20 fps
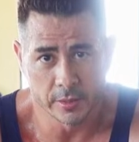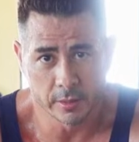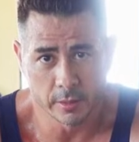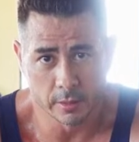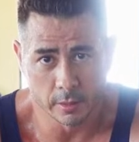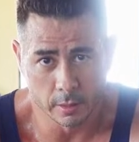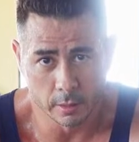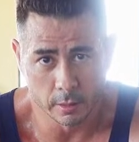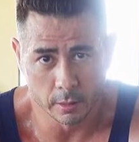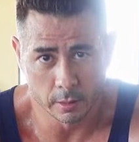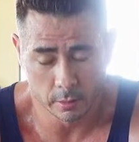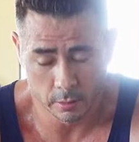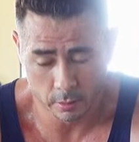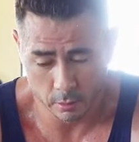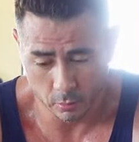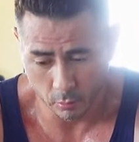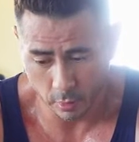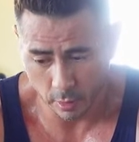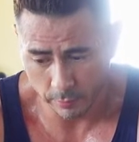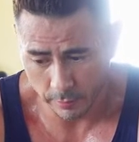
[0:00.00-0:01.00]
see
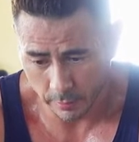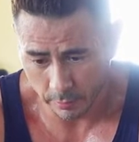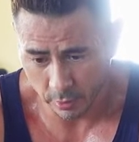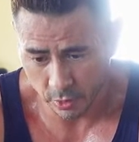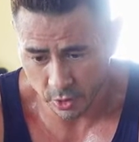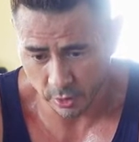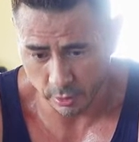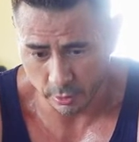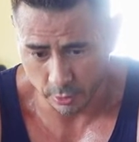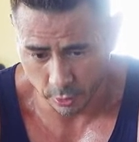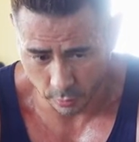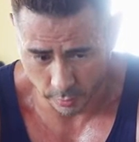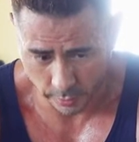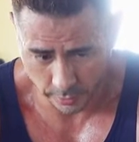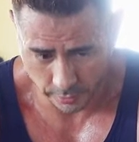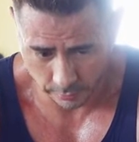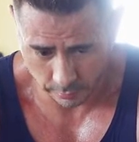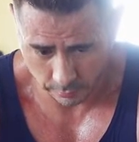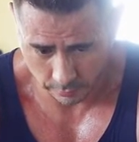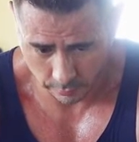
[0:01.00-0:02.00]
when people start
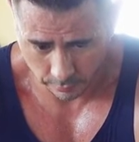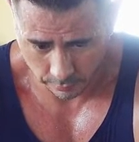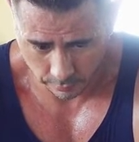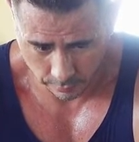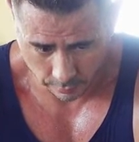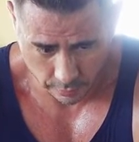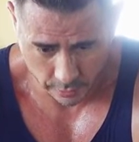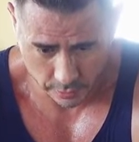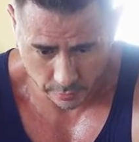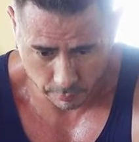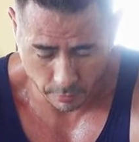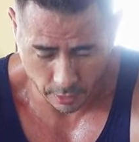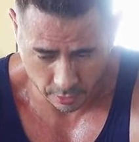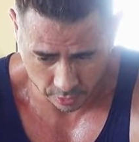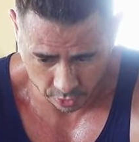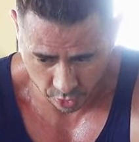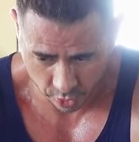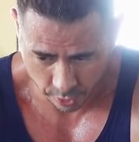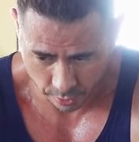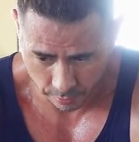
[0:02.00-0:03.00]
doing this
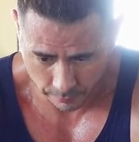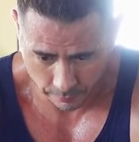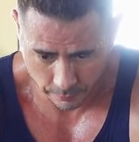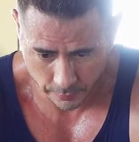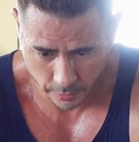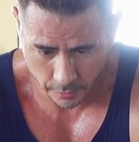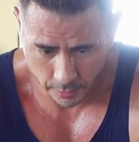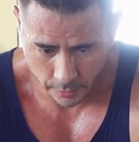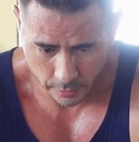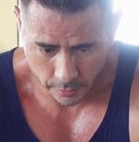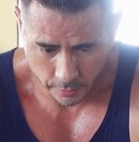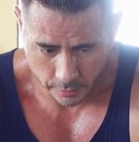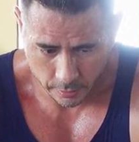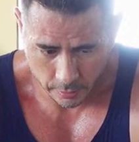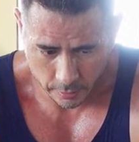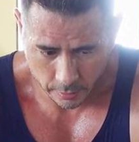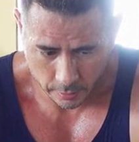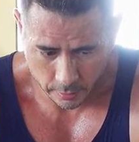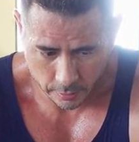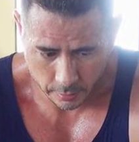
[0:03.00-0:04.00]
box jump
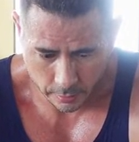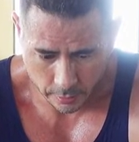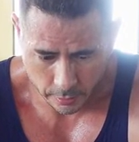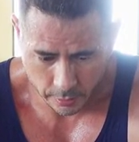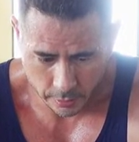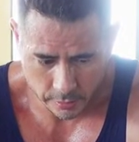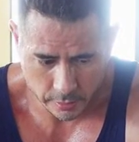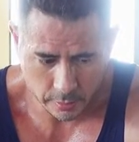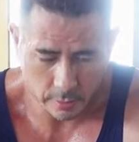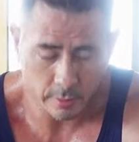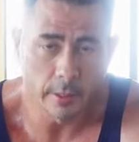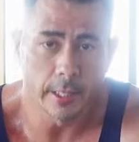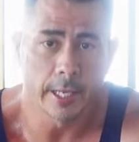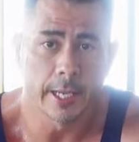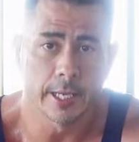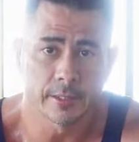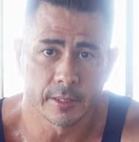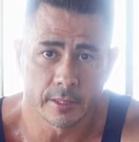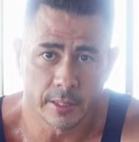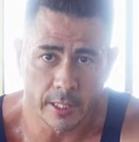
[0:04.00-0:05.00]
is
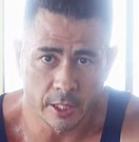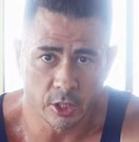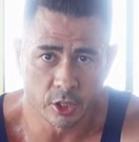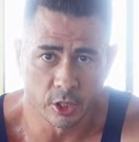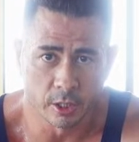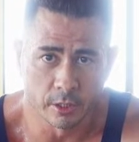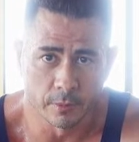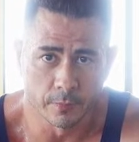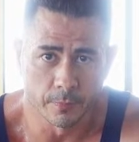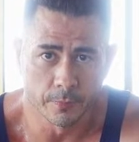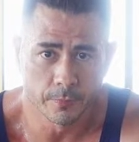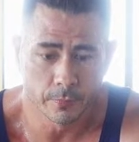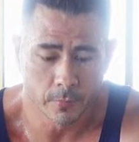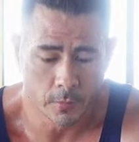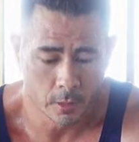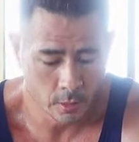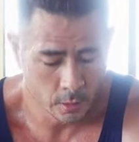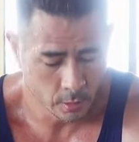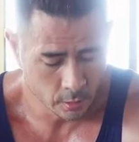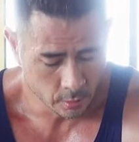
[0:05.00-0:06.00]
hesitation.
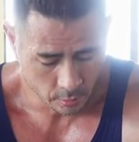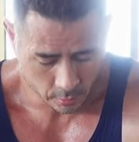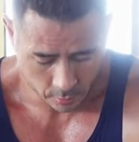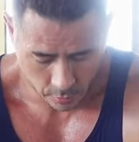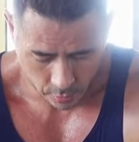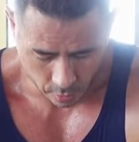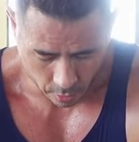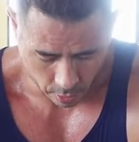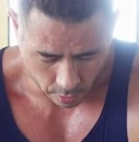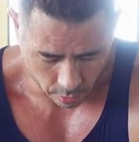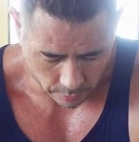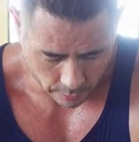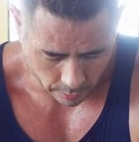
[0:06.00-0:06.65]
So